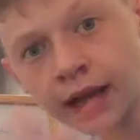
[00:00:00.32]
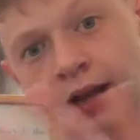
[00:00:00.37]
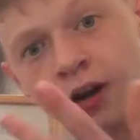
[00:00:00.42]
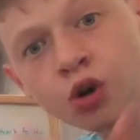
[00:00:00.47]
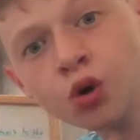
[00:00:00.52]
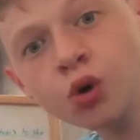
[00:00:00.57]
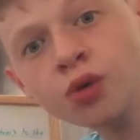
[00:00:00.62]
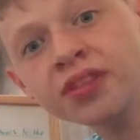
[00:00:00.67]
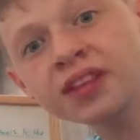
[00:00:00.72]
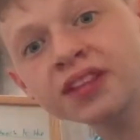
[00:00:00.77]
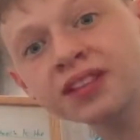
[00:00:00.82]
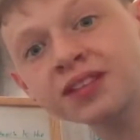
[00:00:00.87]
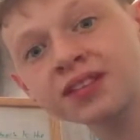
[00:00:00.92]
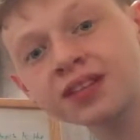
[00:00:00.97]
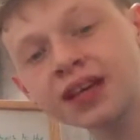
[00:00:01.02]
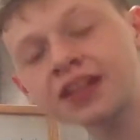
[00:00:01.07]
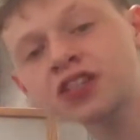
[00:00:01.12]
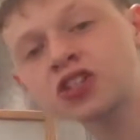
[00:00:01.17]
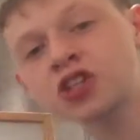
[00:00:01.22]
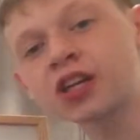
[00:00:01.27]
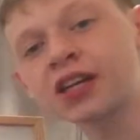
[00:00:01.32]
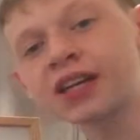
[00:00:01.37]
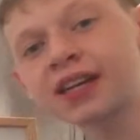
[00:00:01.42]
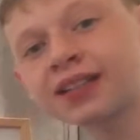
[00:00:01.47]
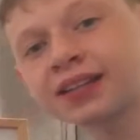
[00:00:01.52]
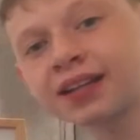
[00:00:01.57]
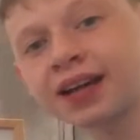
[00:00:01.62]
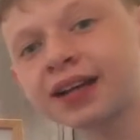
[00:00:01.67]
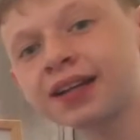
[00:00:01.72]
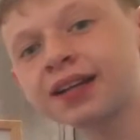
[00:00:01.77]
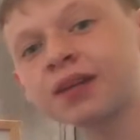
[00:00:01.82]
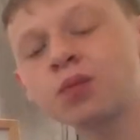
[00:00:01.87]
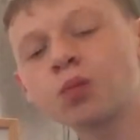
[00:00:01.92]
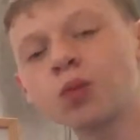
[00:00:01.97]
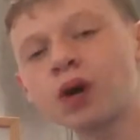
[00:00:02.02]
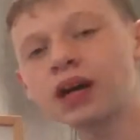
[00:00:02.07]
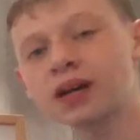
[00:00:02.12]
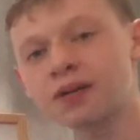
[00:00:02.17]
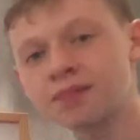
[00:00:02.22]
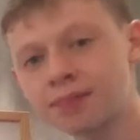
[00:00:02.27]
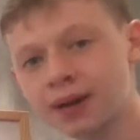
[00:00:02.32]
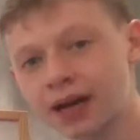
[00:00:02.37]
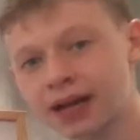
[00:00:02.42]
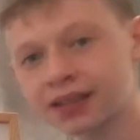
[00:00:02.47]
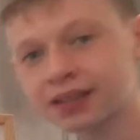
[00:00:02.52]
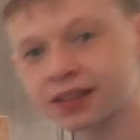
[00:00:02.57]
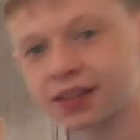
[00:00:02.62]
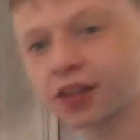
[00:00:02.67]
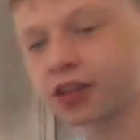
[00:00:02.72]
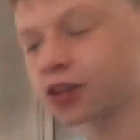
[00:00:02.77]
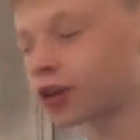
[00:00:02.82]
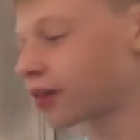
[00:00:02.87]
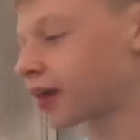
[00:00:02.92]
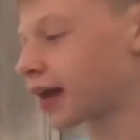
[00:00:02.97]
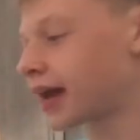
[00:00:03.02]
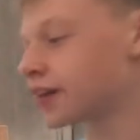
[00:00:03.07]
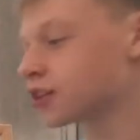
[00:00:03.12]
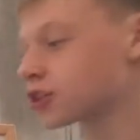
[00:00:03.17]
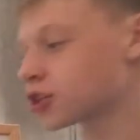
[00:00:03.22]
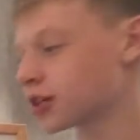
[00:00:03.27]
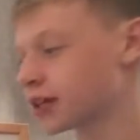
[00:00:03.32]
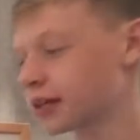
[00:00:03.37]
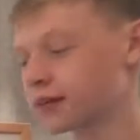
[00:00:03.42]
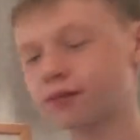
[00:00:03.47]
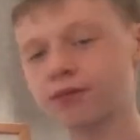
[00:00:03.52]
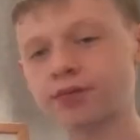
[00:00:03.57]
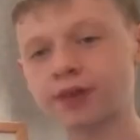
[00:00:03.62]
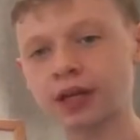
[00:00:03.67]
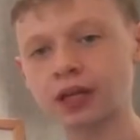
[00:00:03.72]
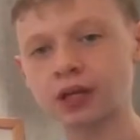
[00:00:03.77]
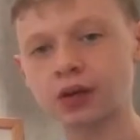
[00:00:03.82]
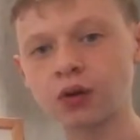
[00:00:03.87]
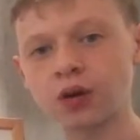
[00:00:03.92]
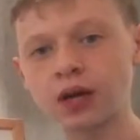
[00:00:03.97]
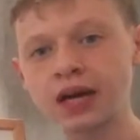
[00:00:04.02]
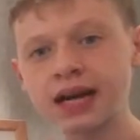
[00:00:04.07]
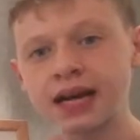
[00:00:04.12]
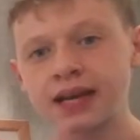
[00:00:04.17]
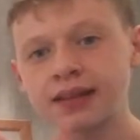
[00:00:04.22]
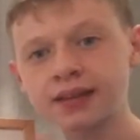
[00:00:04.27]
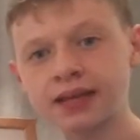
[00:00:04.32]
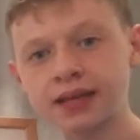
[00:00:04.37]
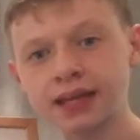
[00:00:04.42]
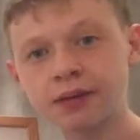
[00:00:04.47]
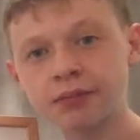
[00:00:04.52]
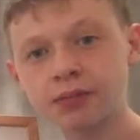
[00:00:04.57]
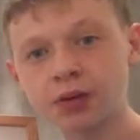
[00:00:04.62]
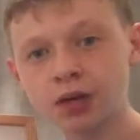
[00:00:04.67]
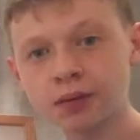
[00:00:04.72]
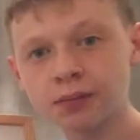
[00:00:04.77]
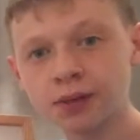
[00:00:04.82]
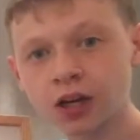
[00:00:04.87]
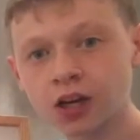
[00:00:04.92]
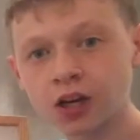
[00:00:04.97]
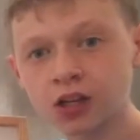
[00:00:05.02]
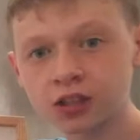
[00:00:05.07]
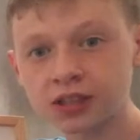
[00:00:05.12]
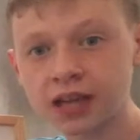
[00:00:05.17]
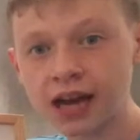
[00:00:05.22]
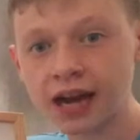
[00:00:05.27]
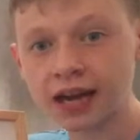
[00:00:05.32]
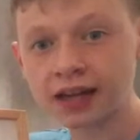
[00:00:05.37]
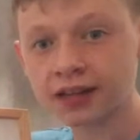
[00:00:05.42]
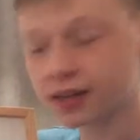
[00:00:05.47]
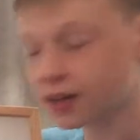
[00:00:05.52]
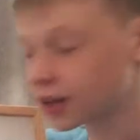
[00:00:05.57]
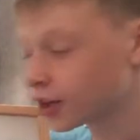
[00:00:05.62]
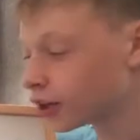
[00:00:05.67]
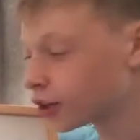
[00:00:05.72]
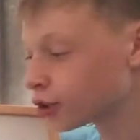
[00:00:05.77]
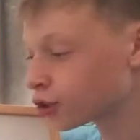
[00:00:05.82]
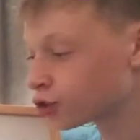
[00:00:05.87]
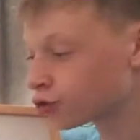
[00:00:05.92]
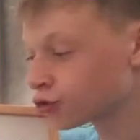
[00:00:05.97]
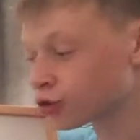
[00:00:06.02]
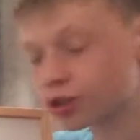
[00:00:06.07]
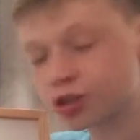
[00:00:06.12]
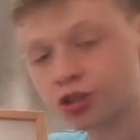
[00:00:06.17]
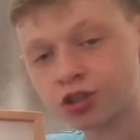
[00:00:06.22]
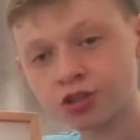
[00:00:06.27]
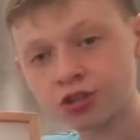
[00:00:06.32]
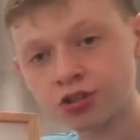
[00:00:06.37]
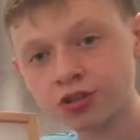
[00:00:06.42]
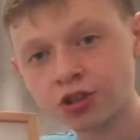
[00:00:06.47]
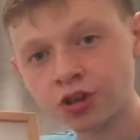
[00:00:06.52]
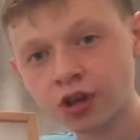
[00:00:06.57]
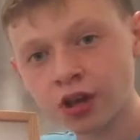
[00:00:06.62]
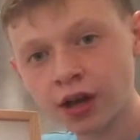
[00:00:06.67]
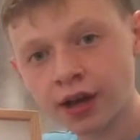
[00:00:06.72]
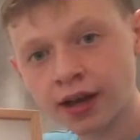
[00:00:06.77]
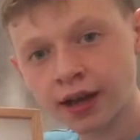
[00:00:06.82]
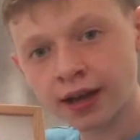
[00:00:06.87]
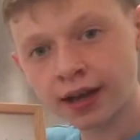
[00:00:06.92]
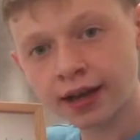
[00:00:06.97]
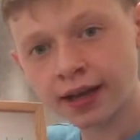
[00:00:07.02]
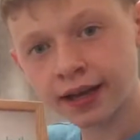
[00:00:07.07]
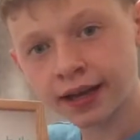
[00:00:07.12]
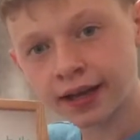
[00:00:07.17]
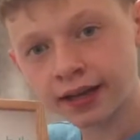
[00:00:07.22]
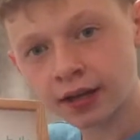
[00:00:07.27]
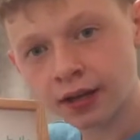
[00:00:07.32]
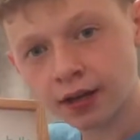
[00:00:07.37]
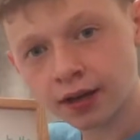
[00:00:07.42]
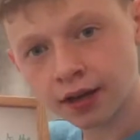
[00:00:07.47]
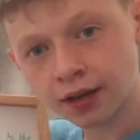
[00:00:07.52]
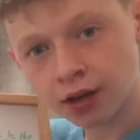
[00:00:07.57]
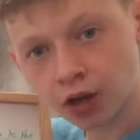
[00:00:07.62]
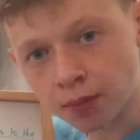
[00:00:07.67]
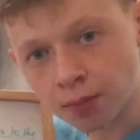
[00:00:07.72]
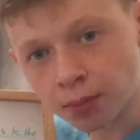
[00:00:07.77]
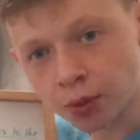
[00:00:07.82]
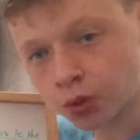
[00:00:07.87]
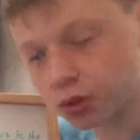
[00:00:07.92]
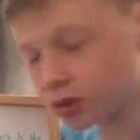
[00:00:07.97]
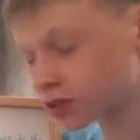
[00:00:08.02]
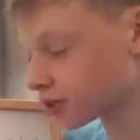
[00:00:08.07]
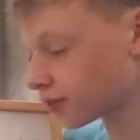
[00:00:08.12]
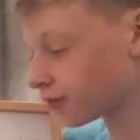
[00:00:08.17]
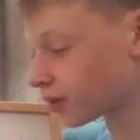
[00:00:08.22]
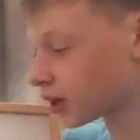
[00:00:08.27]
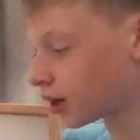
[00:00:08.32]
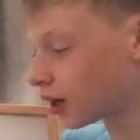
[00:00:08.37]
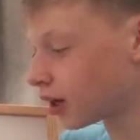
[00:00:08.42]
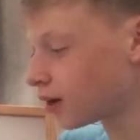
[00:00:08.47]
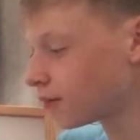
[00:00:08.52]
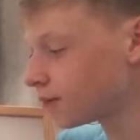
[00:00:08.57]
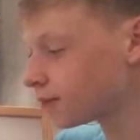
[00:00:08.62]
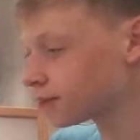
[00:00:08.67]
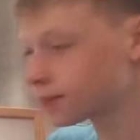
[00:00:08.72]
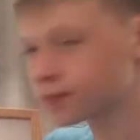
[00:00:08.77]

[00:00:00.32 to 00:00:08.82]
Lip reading: Hello, this is Engineer Dan and welcome back to another engineering video. Today we're going to be looking at structures and components of a car.